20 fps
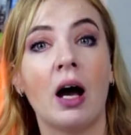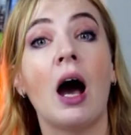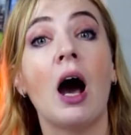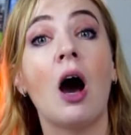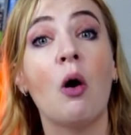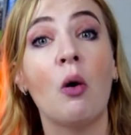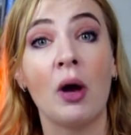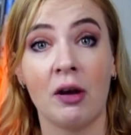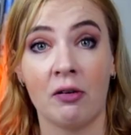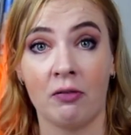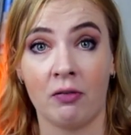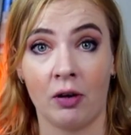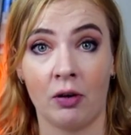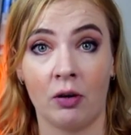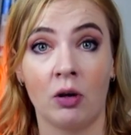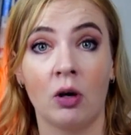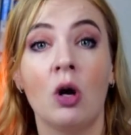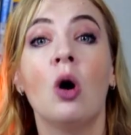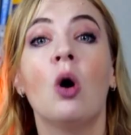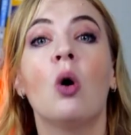However,
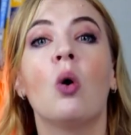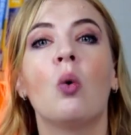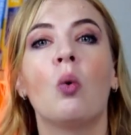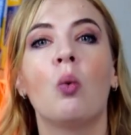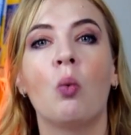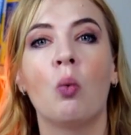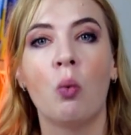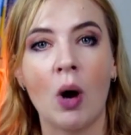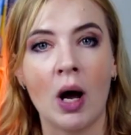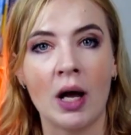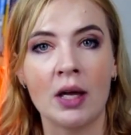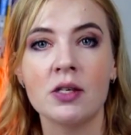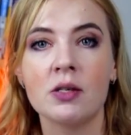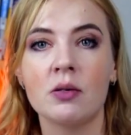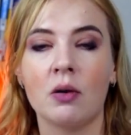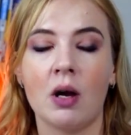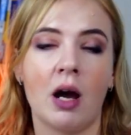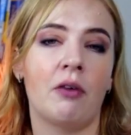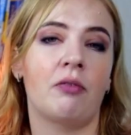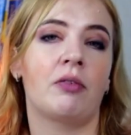once
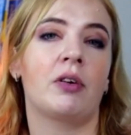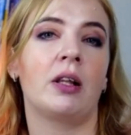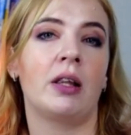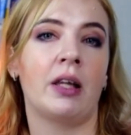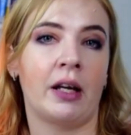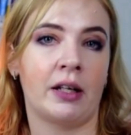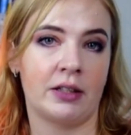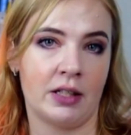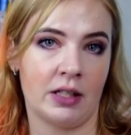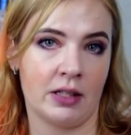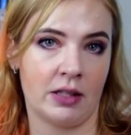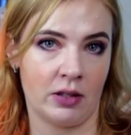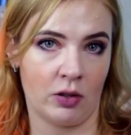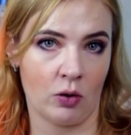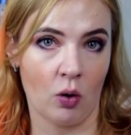you have collected